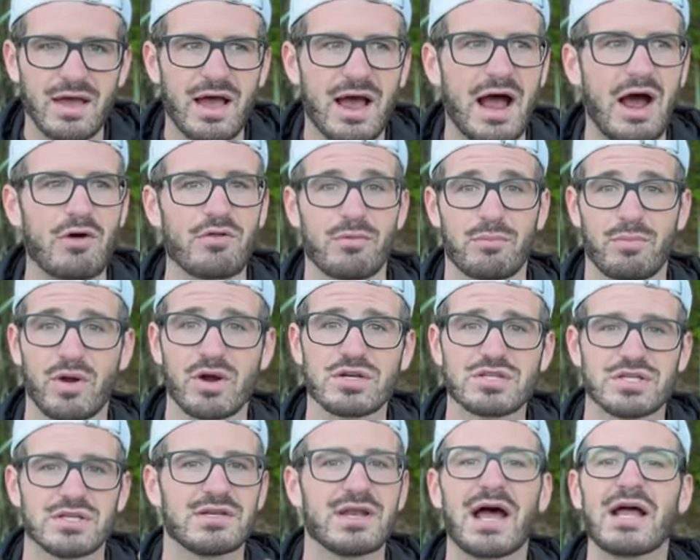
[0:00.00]
how the
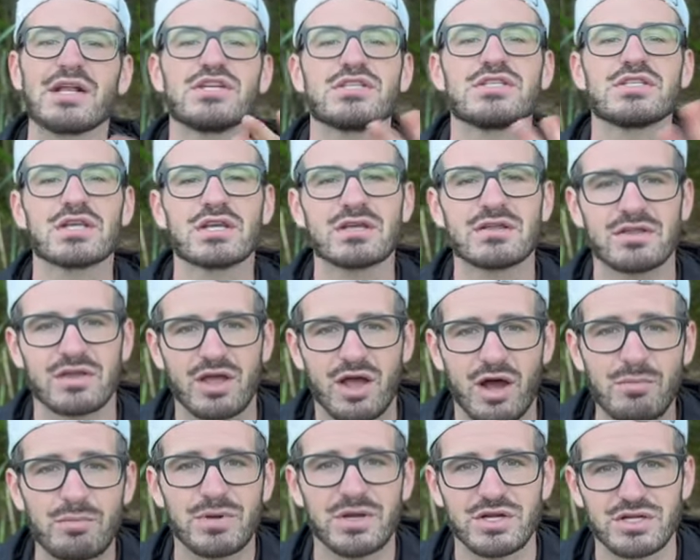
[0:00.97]
person, not just the, the
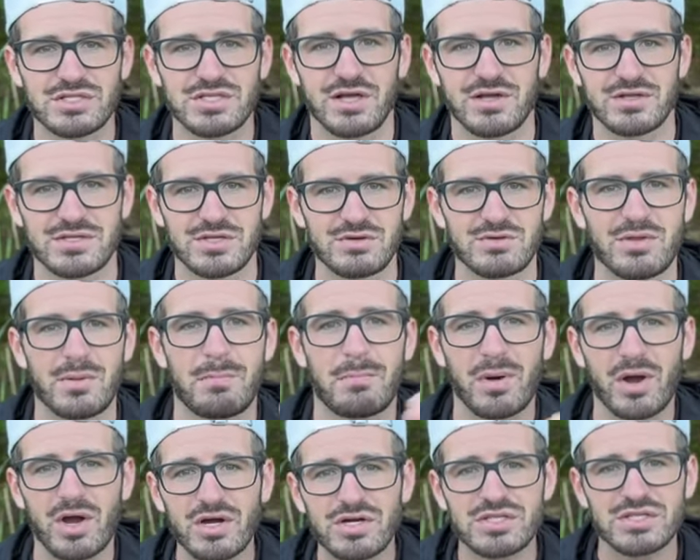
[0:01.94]
company you're selling to, the
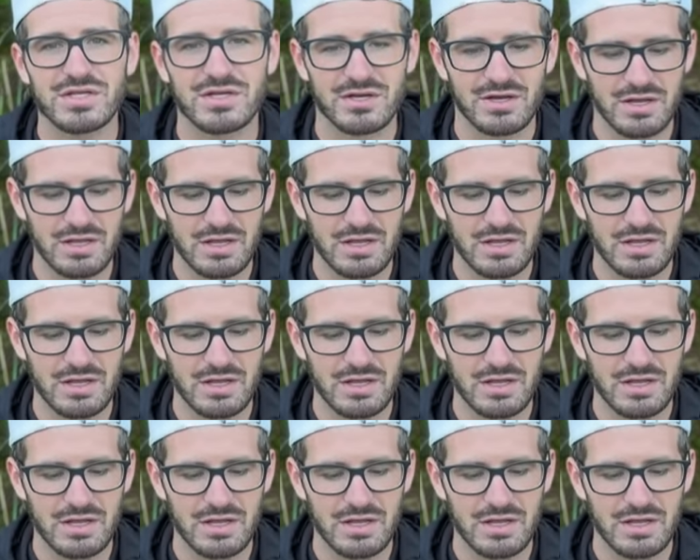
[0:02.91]
person